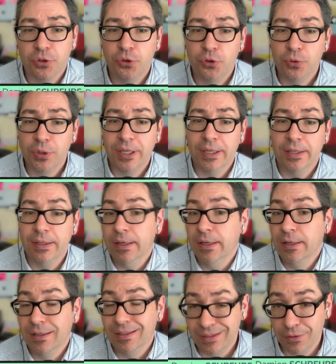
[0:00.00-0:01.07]
You can
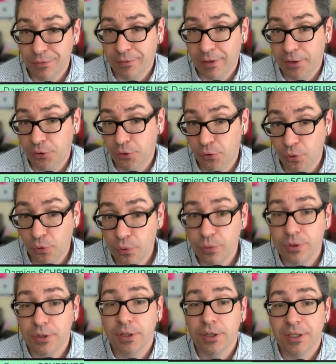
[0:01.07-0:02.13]
define your
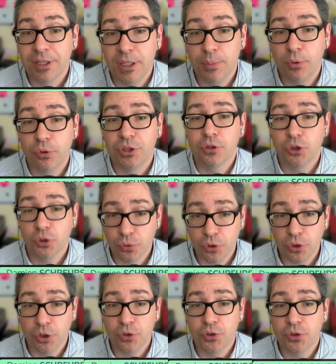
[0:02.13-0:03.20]
own keyboard
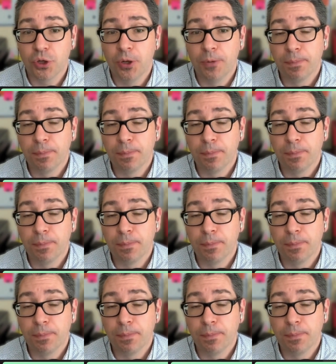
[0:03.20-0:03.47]
shortcuts.